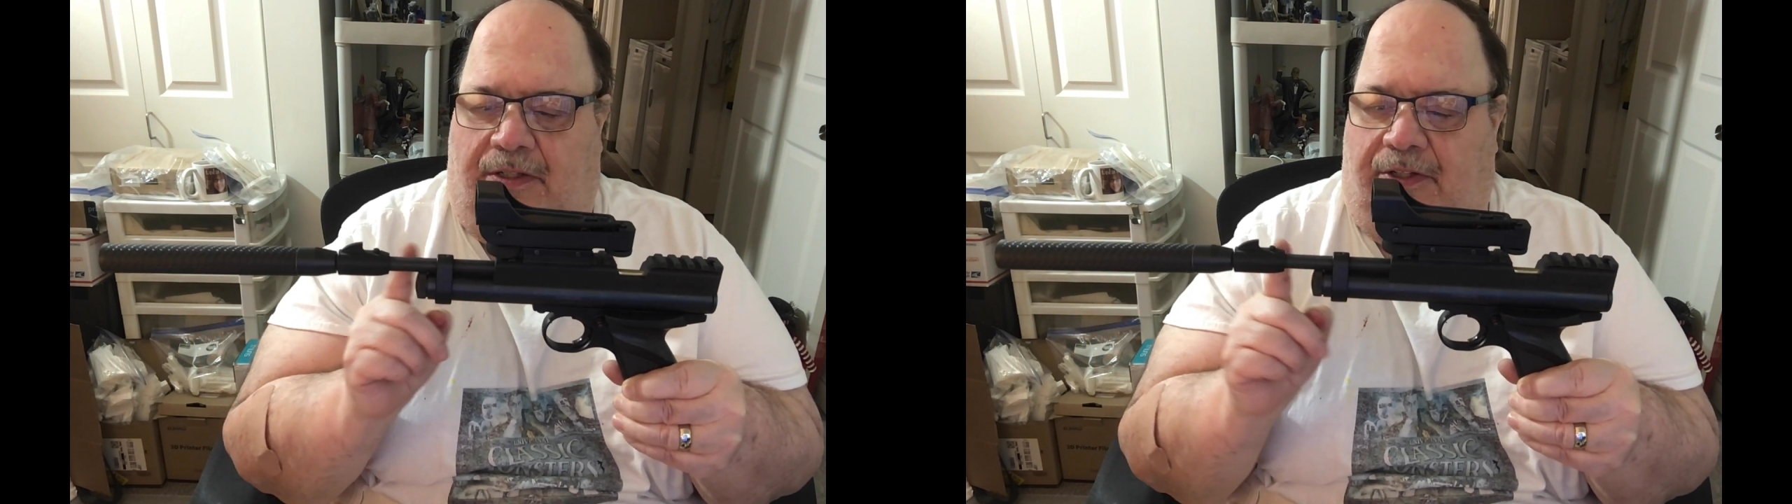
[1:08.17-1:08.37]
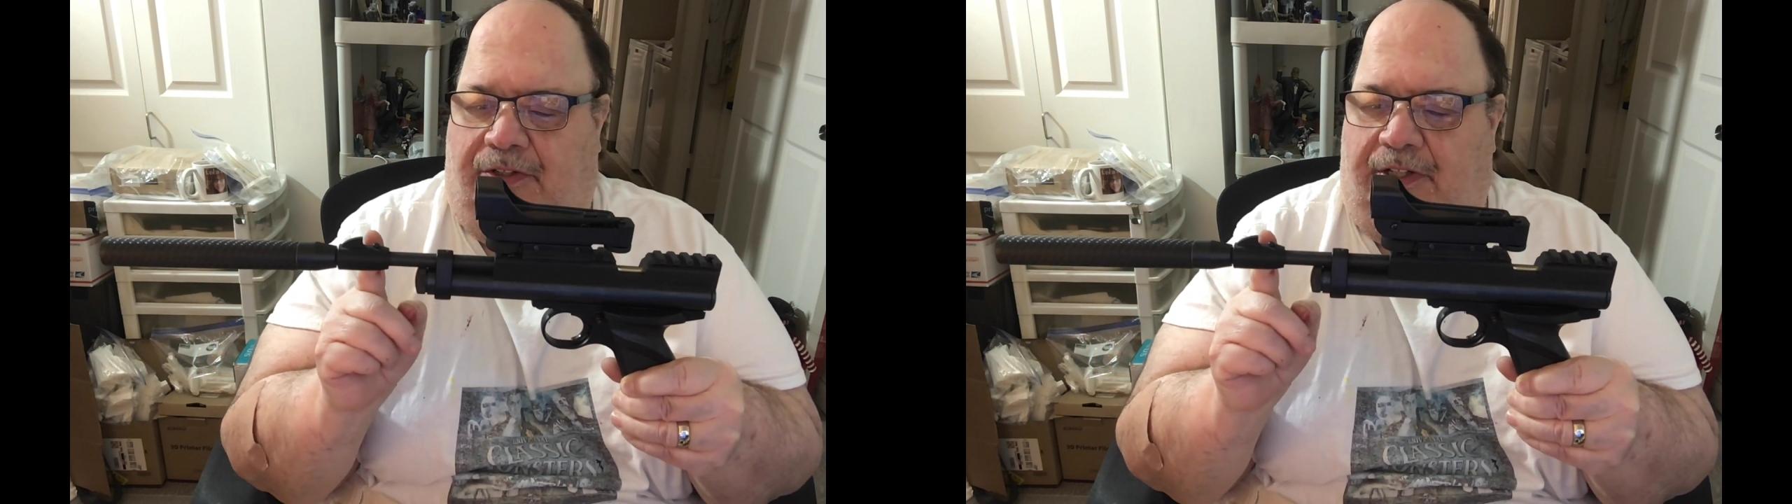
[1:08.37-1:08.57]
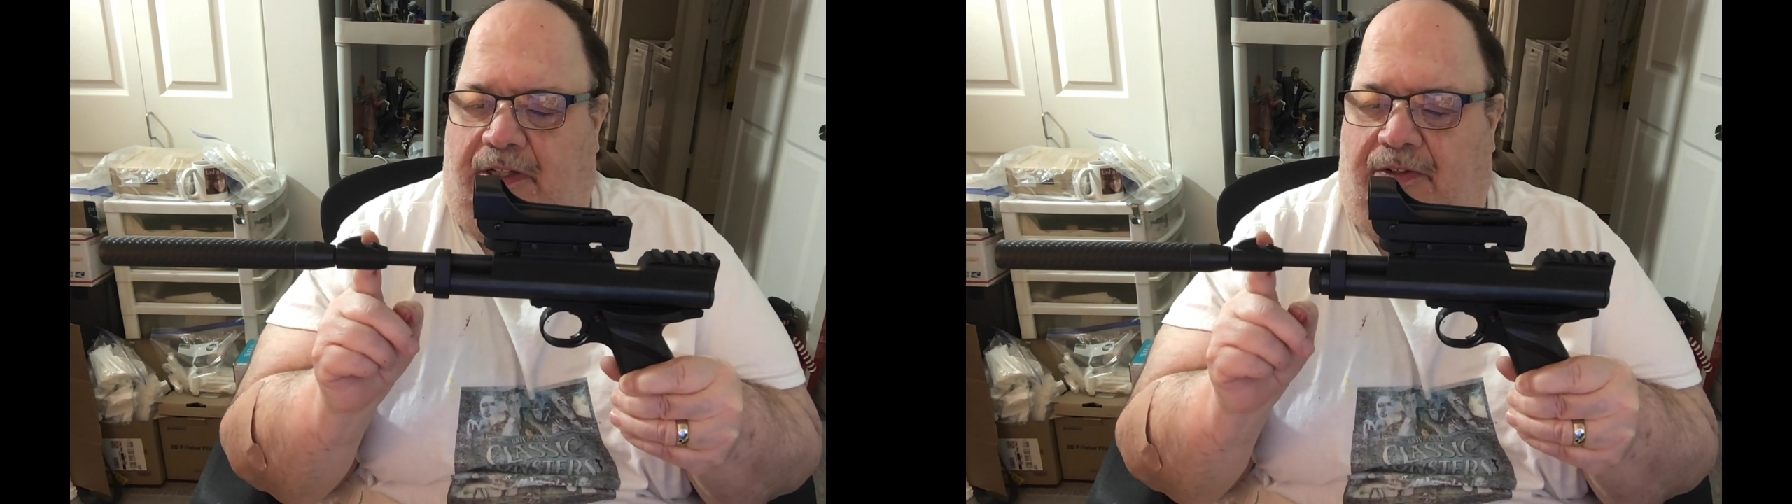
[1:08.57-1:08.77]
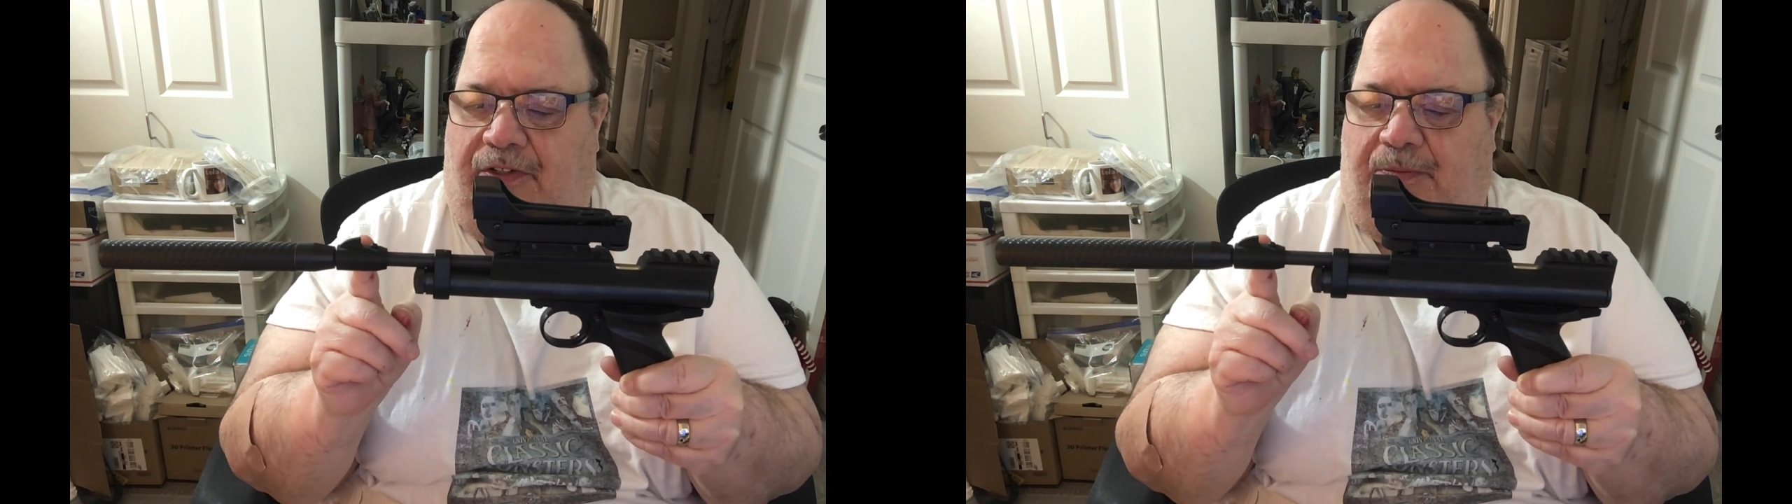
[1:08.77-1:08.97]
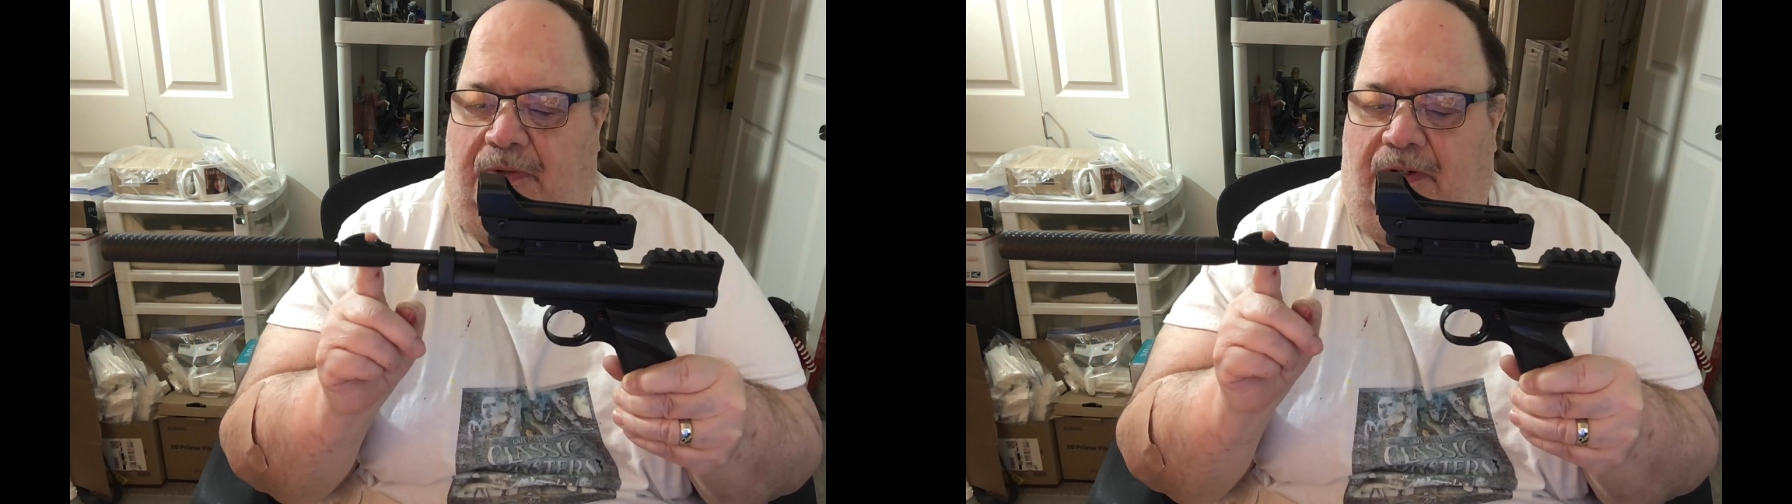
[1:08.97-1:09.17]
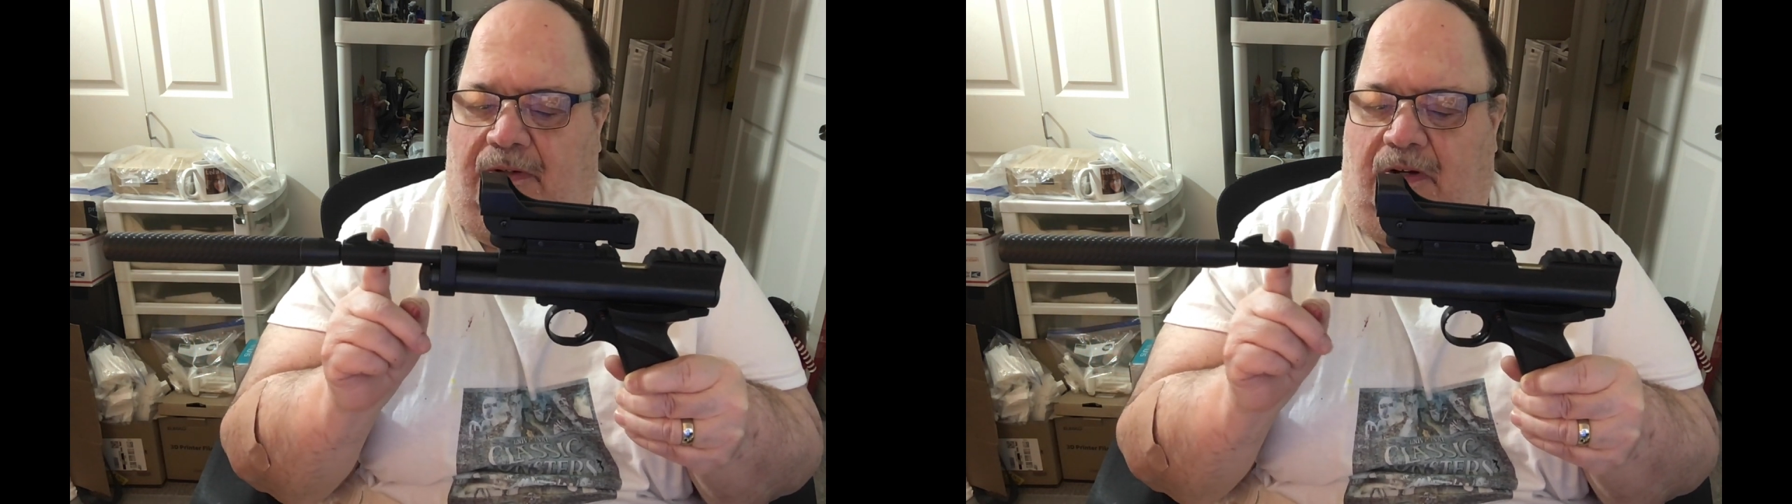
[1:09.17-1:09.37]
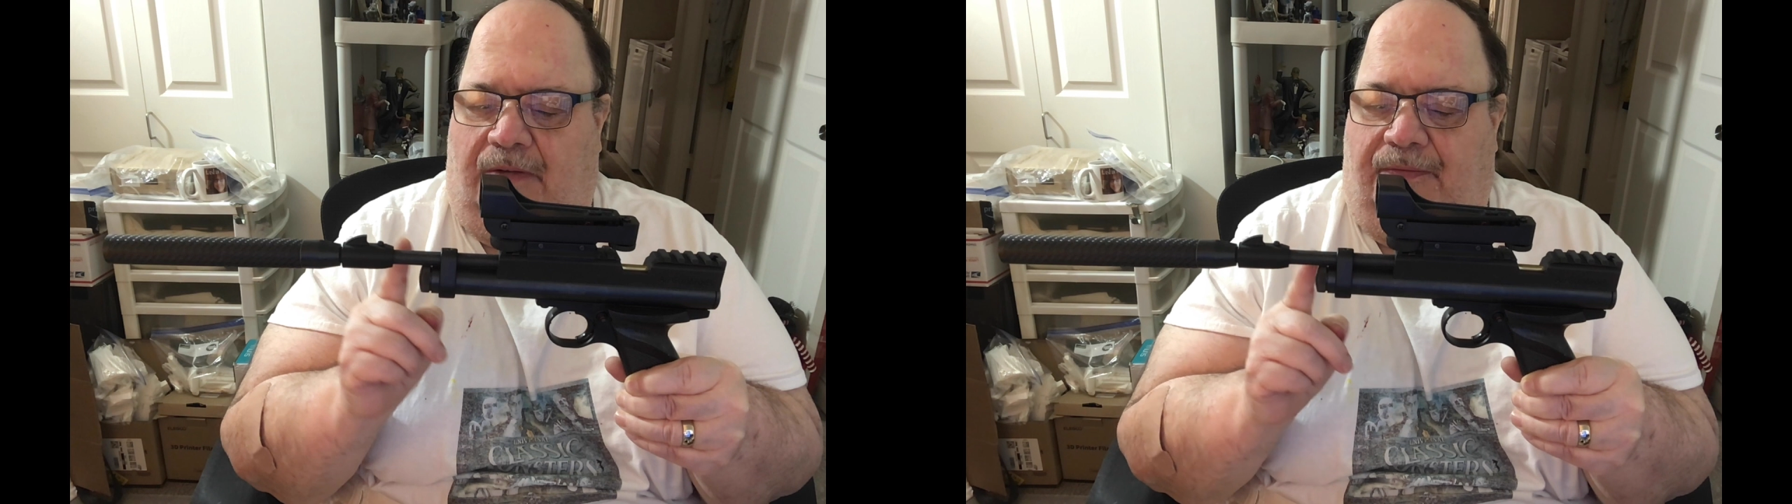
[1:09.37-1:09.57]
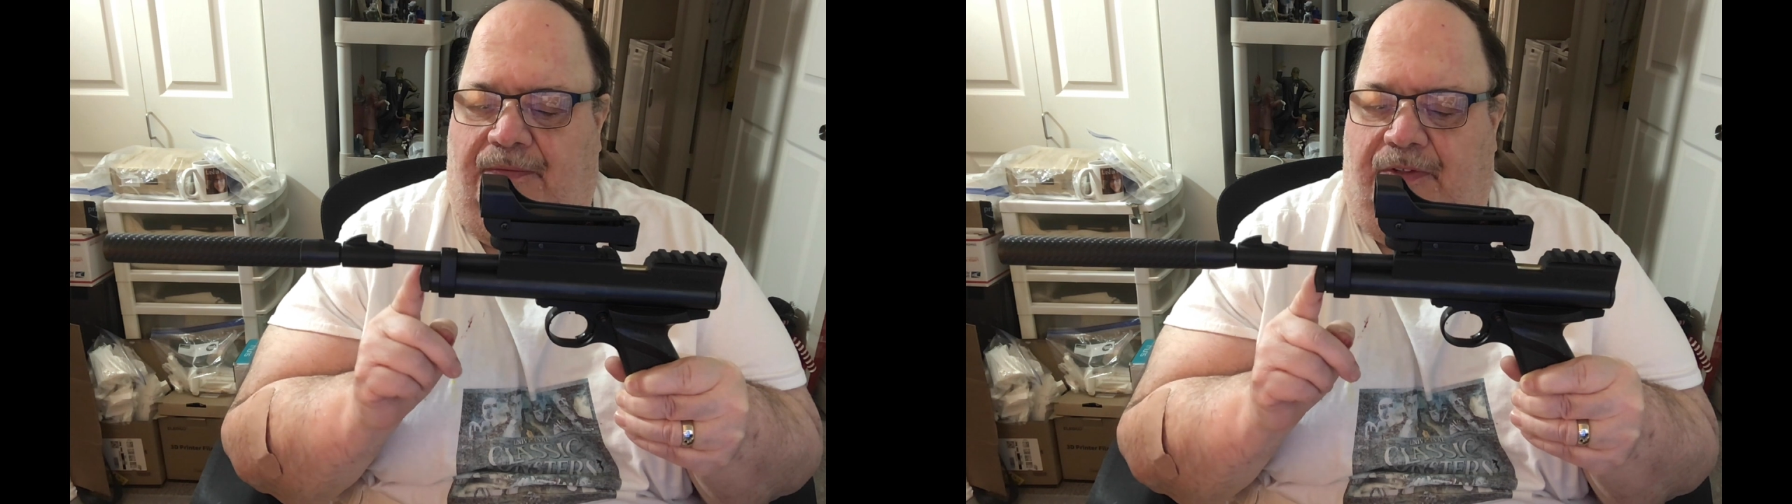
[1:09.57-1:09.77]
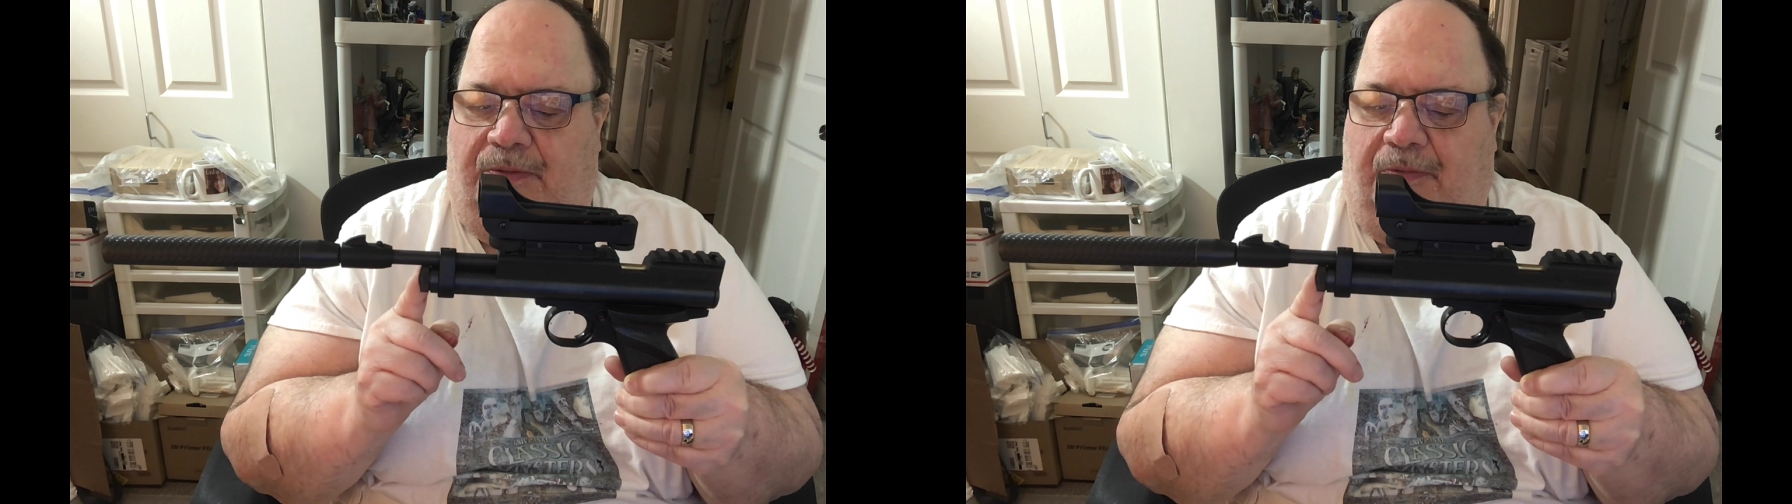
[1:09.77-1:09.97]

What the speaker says: you take this part off, the